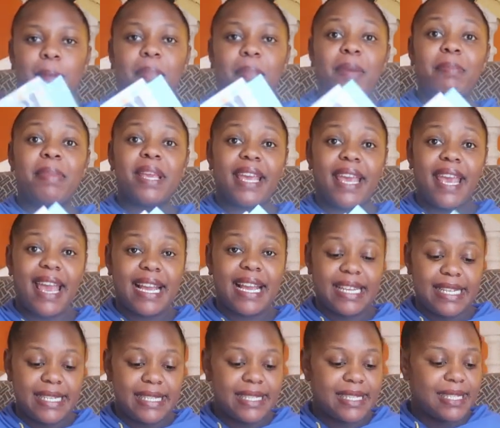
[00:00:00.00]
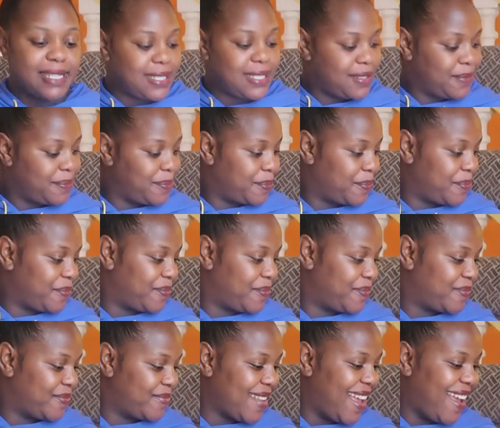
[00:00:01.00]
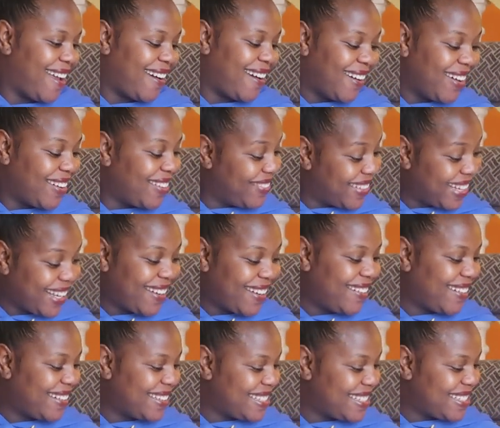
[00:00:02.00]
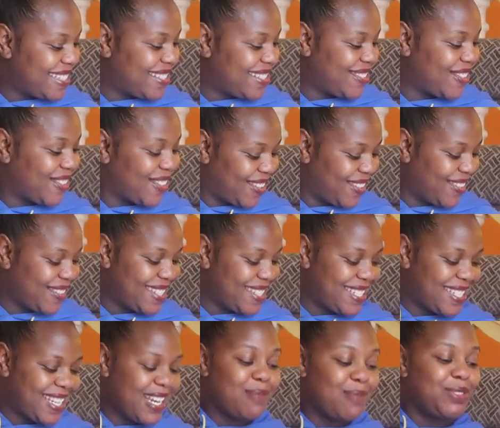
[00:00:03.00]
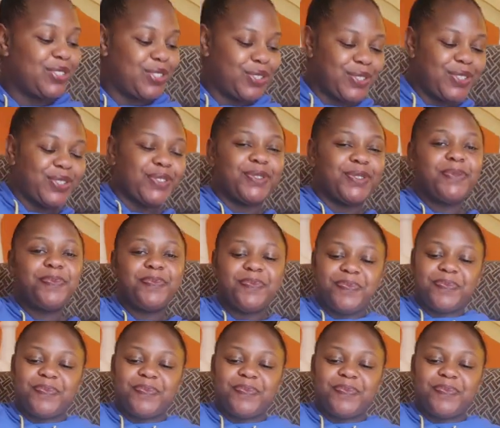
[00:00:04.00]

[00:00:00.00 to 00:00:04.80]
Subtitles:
baby care kits. Oh my god, it's so cute. Let me show you.